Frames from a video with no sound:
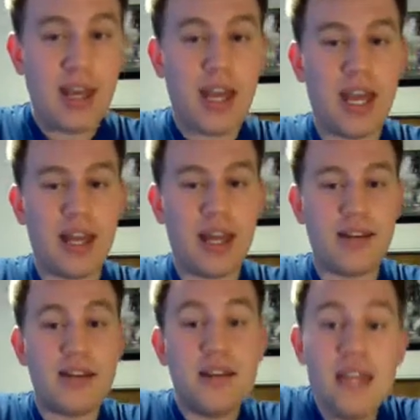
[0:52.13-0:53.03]
and
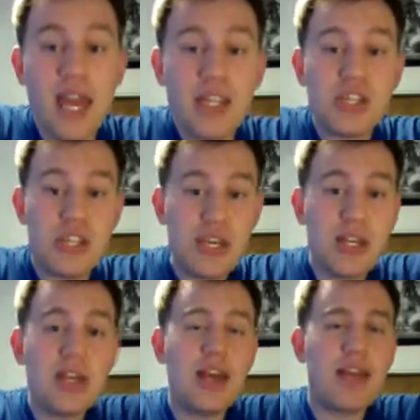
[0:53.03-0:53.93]

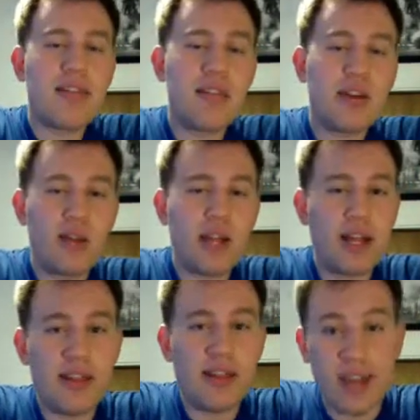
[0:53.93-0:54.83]
THC is the
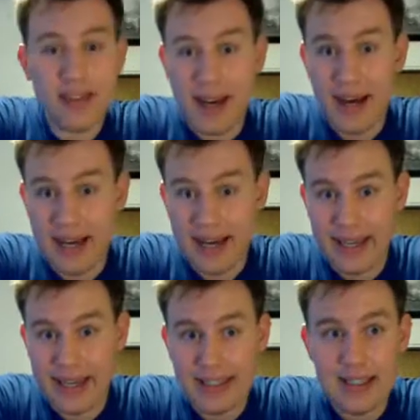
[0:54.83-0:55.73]
ingredient that gets you high.